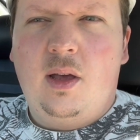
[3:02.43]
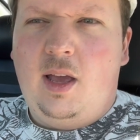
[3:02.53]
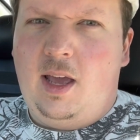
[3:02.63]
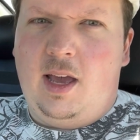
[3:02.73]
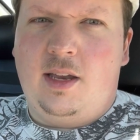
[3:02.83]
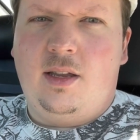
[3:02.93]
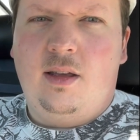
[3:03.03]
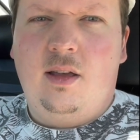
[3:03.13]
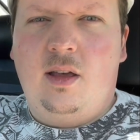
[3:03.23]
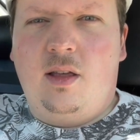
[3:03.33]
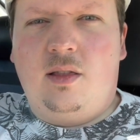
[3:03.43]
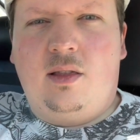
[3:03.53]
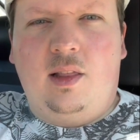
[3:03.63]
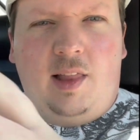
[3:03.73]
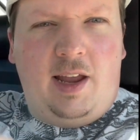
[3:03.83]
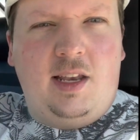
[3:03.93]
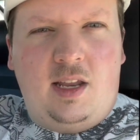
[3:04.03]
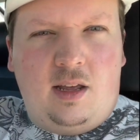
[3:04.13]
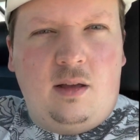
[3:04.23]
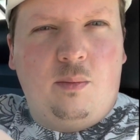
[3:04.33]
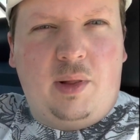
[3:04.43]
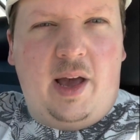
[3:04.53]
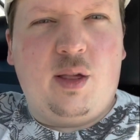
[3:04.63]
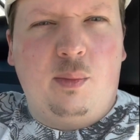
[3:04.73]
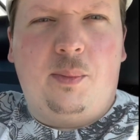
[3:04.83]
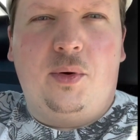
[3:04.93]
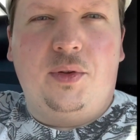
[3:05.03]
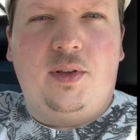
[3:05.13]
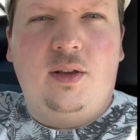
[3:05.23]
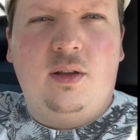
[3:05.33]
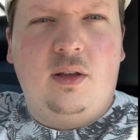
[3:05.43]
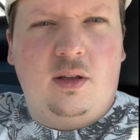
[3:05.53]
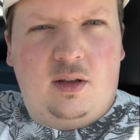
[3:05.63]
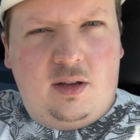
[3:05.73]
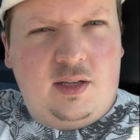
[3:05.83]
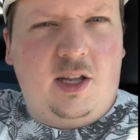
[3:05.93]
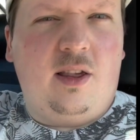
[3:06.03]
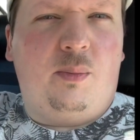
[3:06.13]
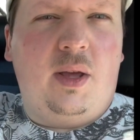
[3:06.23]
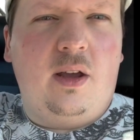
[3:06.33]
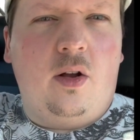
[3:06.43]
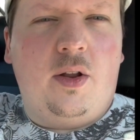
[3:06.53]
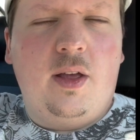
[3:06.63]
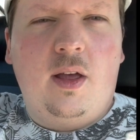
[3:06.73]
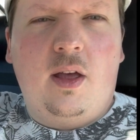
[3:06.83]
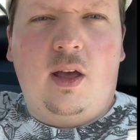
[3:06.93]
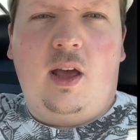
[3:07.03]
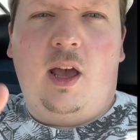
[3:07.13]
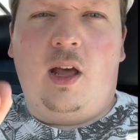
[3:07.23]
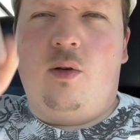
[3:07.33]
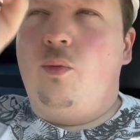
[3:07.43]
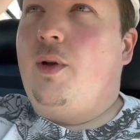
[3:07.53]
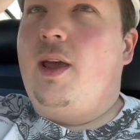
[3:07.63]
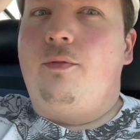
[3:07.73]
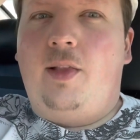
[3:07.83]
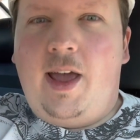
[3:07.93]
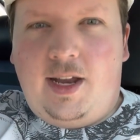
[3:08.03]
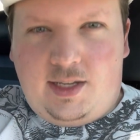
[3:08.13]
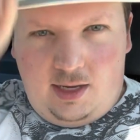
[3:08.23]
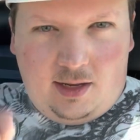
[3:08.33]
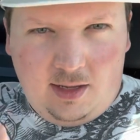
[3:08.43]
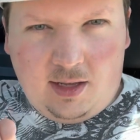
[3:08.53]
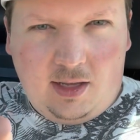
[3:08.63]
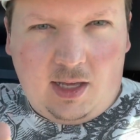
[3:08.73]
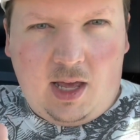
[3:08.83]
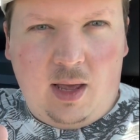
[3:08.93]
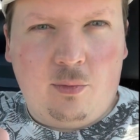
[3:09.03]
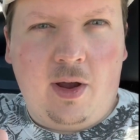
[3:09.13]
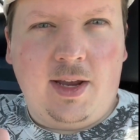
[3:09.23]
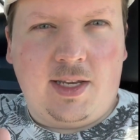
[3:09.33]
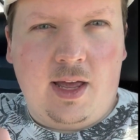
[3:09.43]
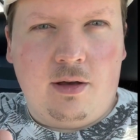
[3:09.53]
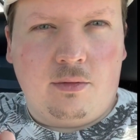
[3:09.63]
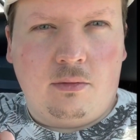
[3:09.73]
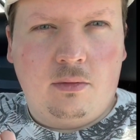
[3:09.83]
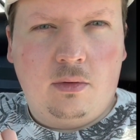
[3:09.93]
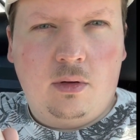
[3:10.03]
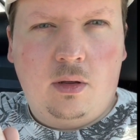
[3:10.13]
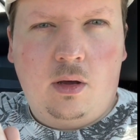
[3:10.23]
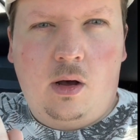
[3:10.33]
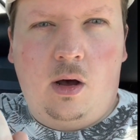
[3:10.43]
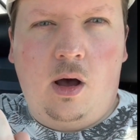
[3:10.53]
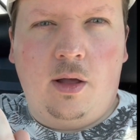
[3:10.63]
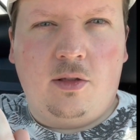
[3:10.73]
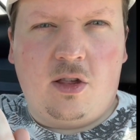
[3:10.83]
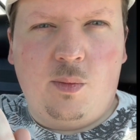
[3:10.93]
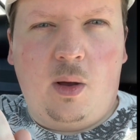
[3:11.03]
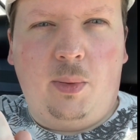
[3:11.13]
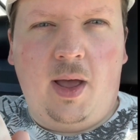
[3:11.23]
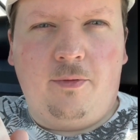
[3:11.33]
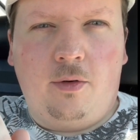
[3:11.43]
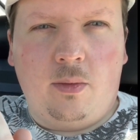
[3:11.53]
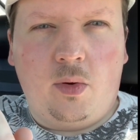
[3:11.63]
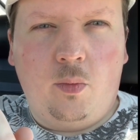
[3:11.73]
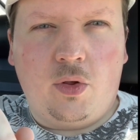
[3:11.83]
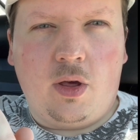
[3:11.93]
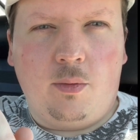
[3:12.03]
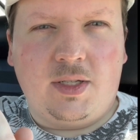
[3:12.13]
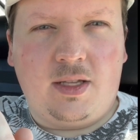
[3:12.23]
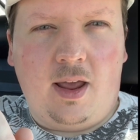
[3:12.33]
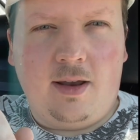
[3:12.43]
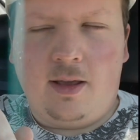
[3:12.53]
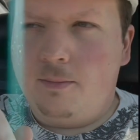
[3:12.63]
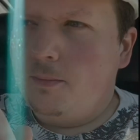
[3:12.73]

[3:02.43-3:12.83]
and the lightning plasma bolt disappeared, and a ray of light came right down on the small platform on which I was standing.